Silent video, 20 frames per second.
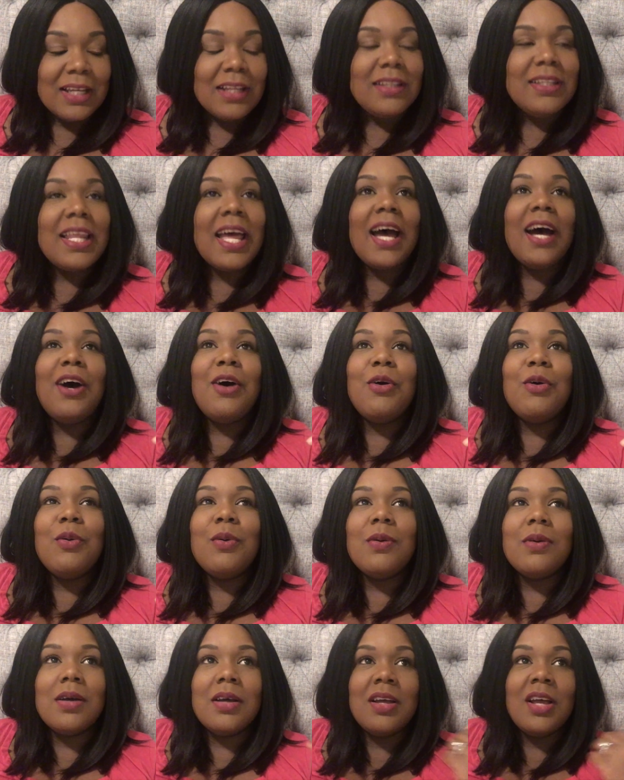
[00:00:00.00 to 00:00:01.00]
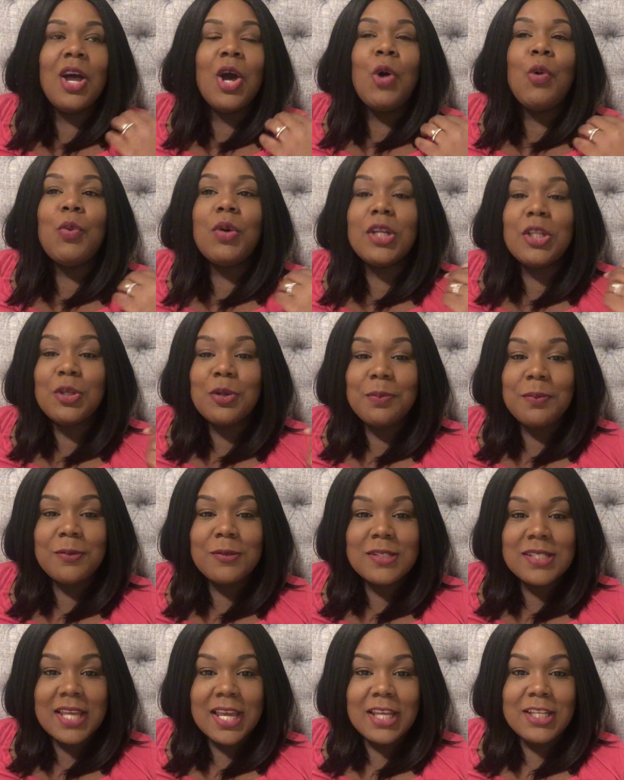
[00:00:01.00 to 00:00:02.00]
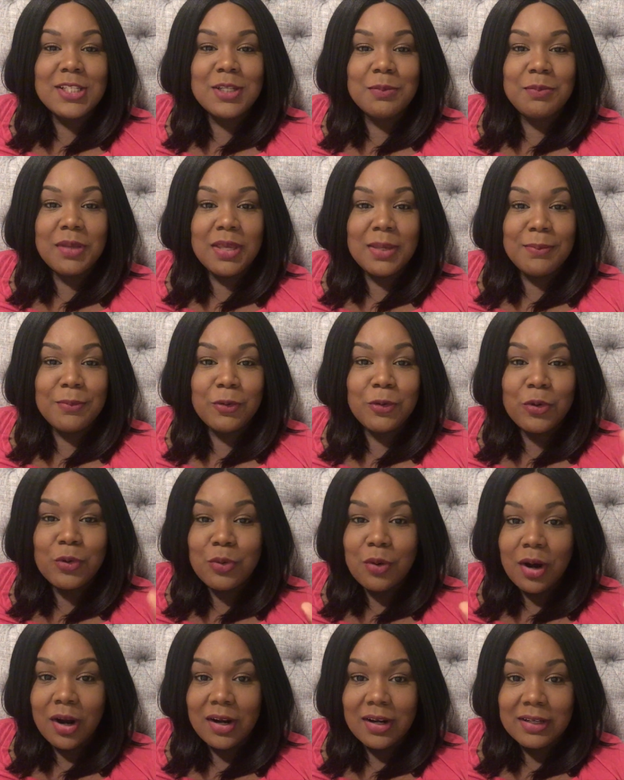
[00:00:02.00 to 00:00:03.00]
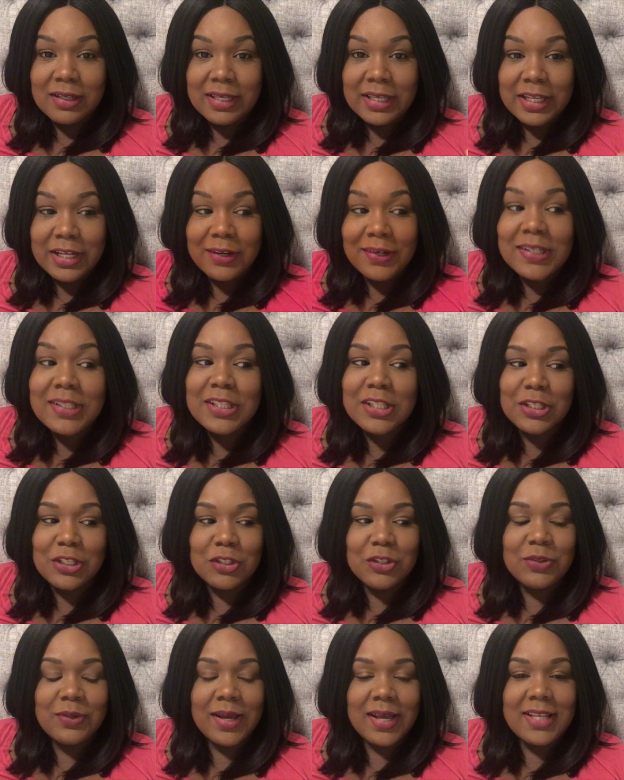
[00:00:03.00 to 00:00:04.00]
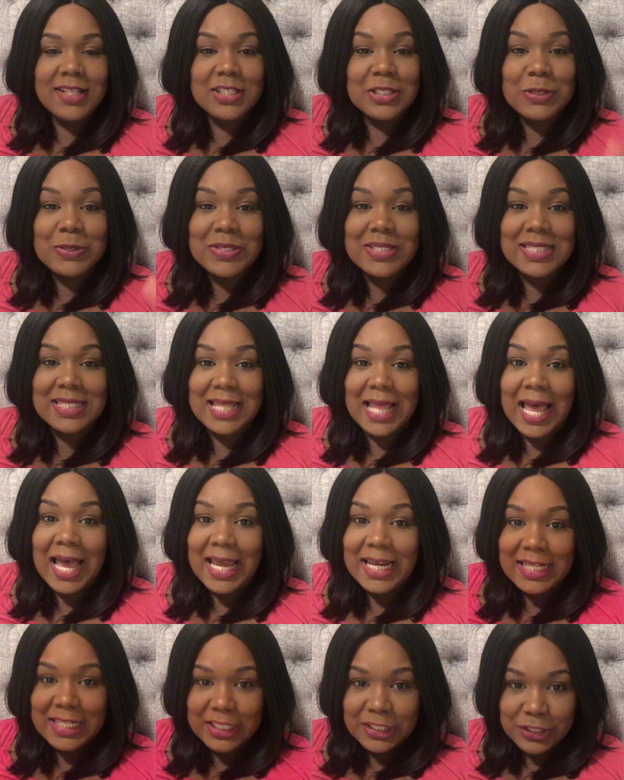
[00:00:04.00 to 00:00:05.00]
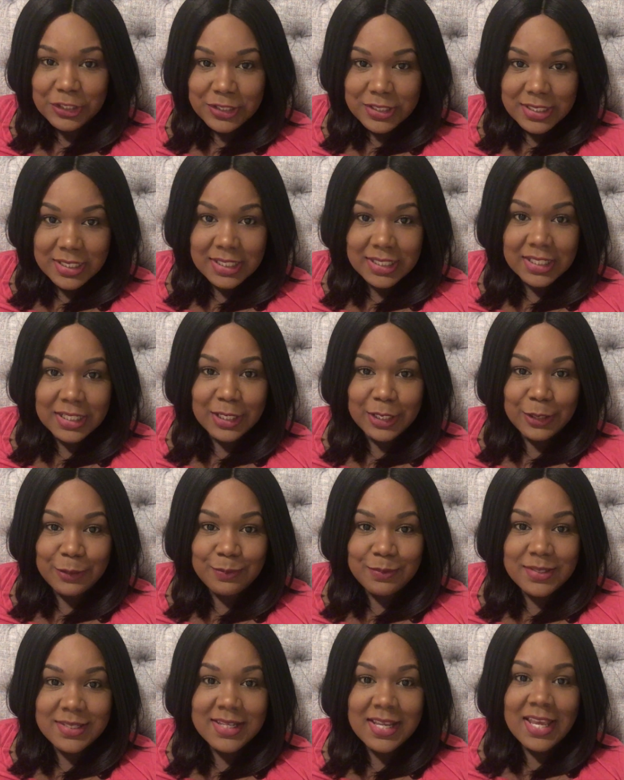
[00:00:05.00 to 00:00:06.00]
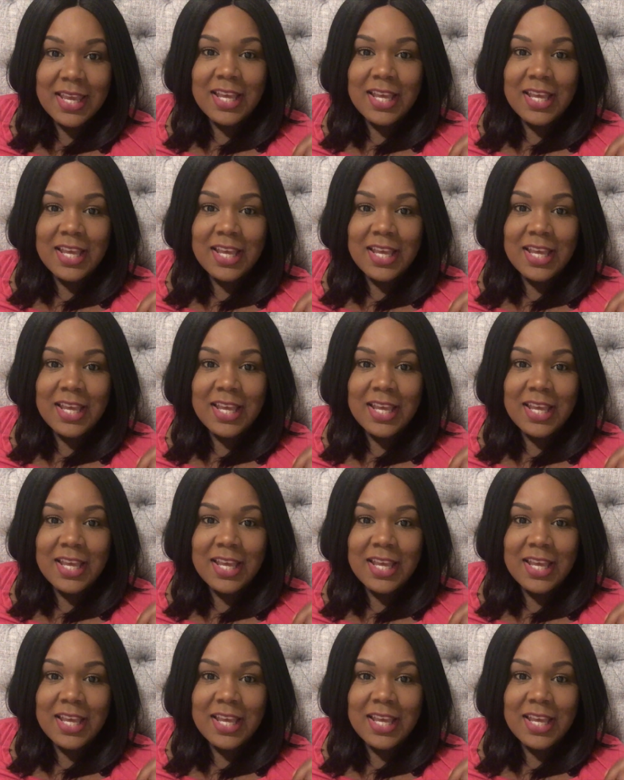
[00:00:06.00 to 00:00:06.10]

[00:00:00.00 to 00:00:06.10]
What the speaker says: Now, what do you say to people who are here in the US who slide in your DMs